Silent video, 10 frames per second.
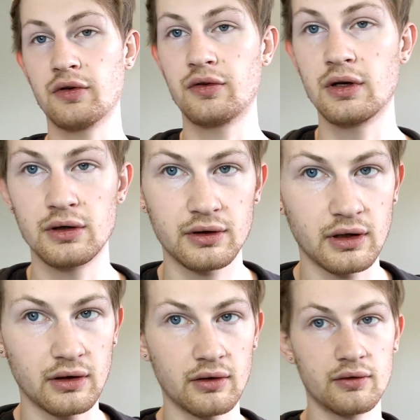considered
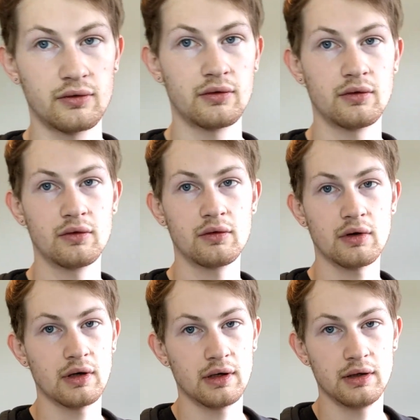is
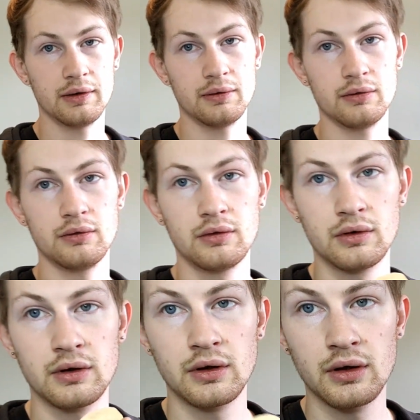a little
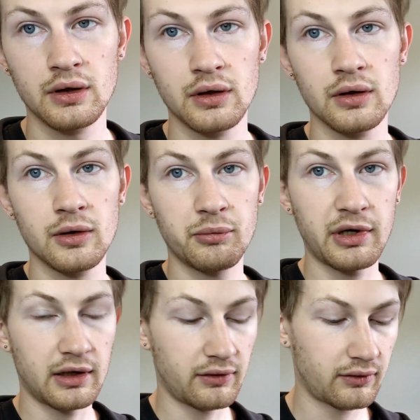
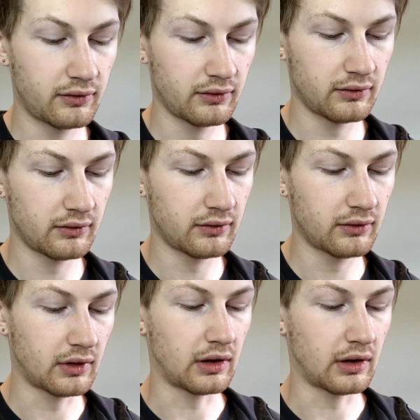piece that